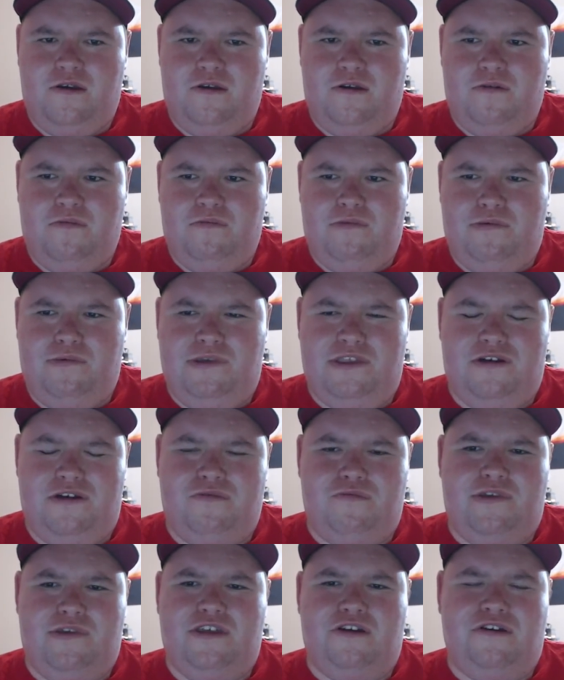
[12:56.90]
But
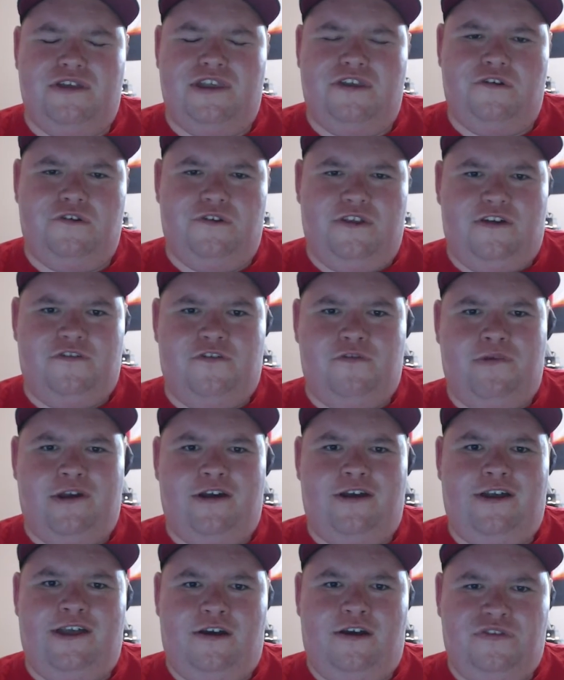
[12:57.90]
we don't hear enough about
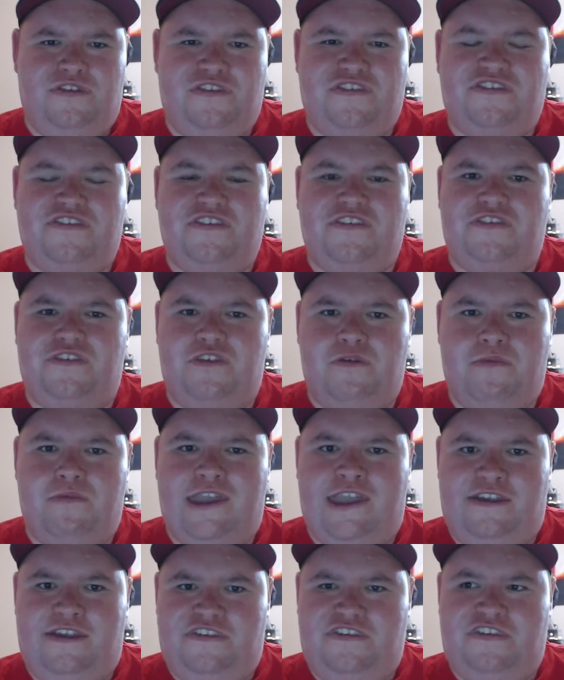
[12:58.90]
how the system
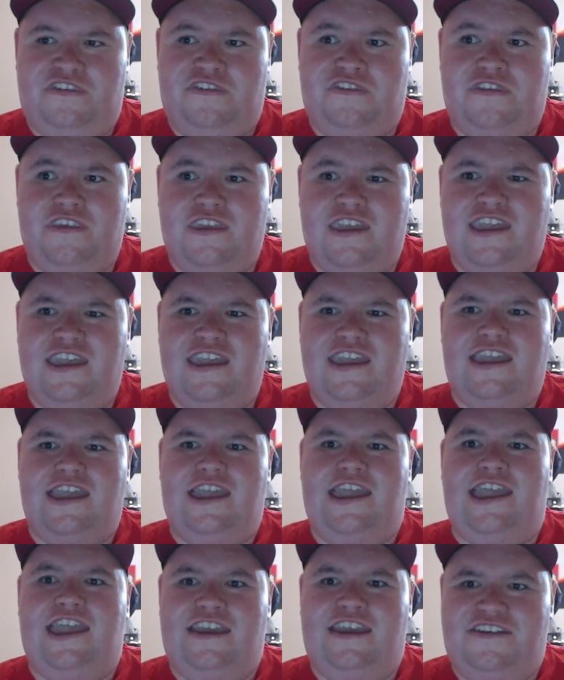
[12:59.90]
acts
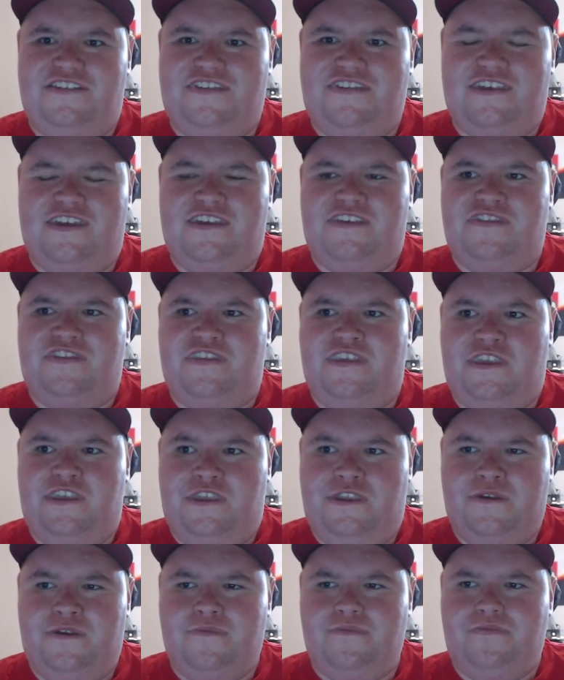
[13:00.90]
as
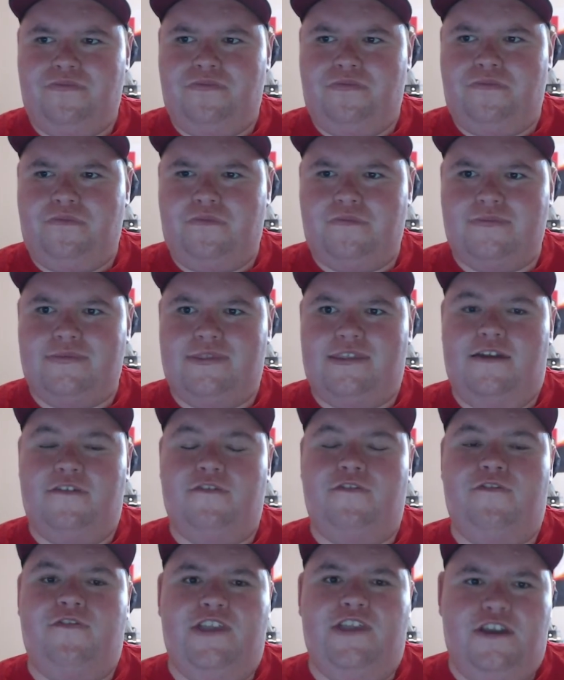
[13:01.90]
the
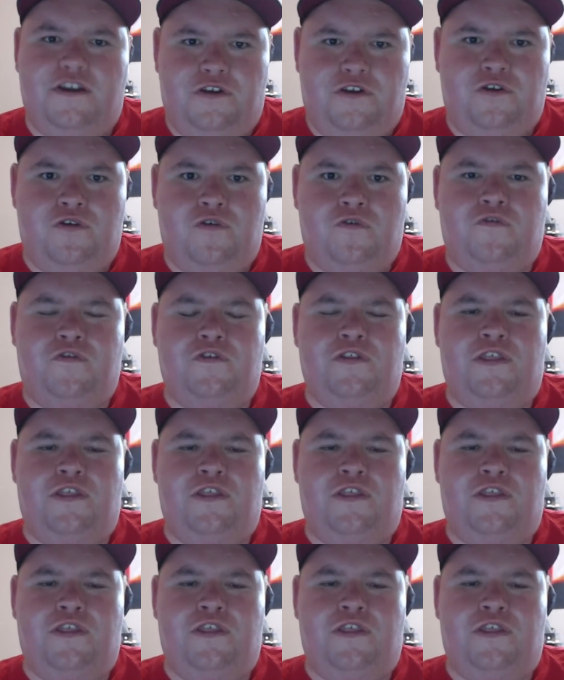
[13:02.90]
vehicle for the